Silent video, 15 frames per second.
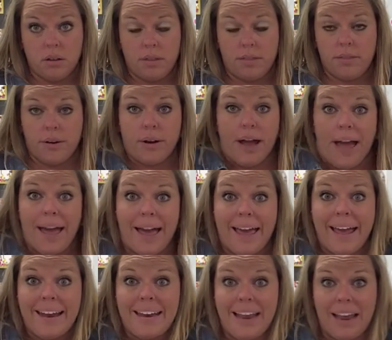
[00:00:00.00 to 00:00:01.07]
They're
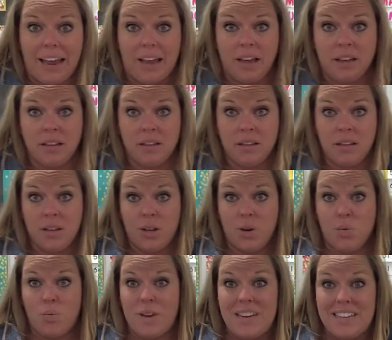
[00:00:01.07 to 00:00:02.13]
hiding.
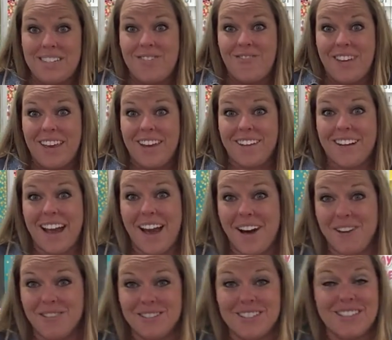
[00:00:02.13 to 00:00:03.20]
We need to figure it
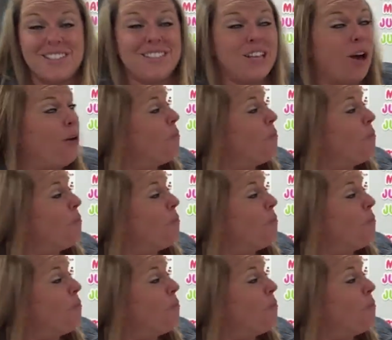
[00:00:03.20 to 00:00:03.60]
out. So